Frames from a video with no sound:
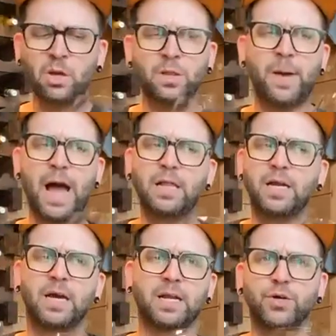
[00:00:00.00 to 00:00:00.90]
on the
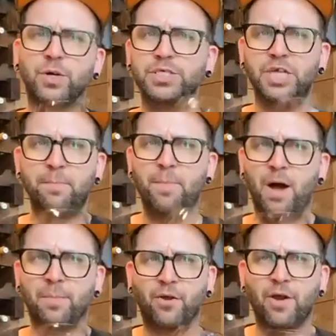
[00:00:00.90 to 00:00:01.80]
palate, kind of crunchy
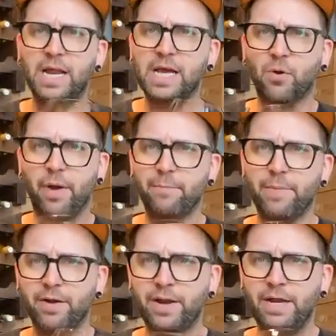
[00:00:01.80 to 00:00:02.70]
pomegranate,
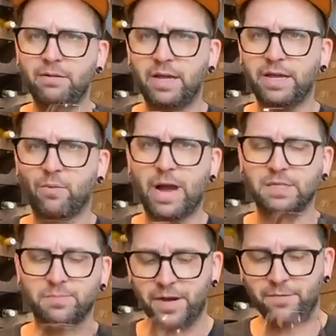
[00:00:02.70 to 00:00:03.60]
cranberry, like
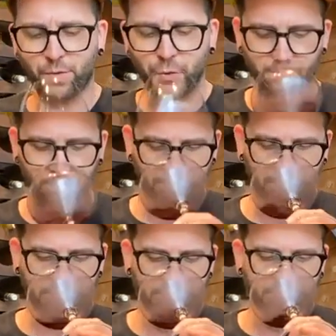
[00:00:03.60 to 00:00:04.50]
raspberry fruit.
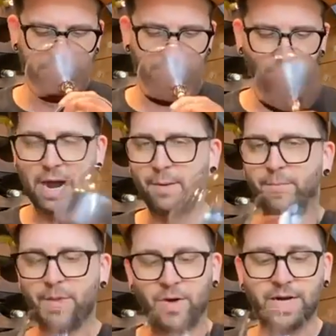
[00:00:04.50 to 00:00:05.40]
Wow,
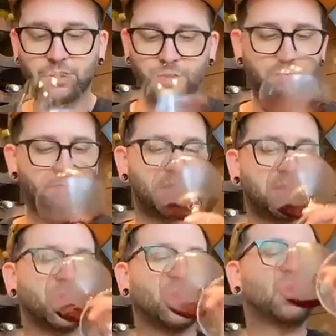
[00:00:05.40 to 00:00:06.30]
that wine is super fun.